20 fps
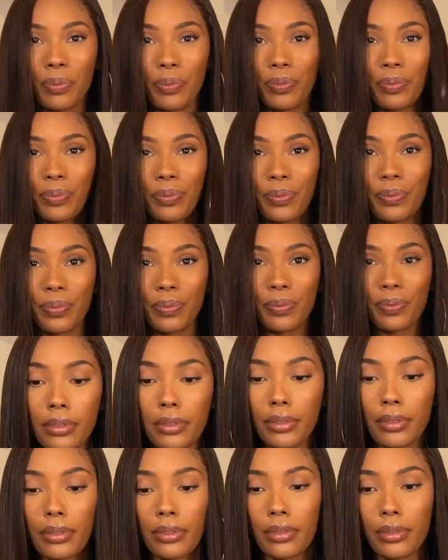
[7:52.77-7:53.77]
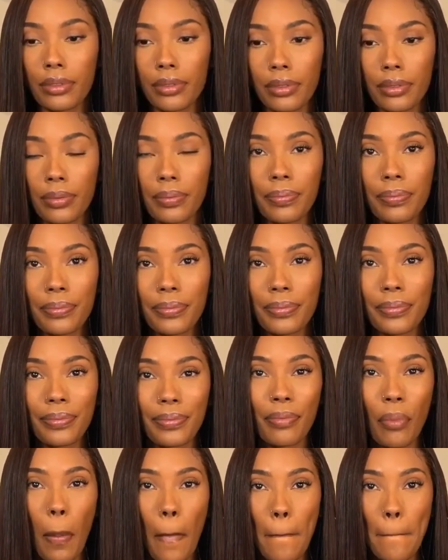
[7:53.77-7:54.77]

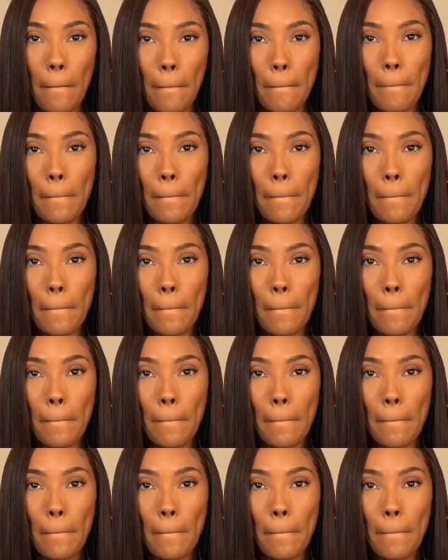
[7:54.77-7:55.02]
Nobody speaks.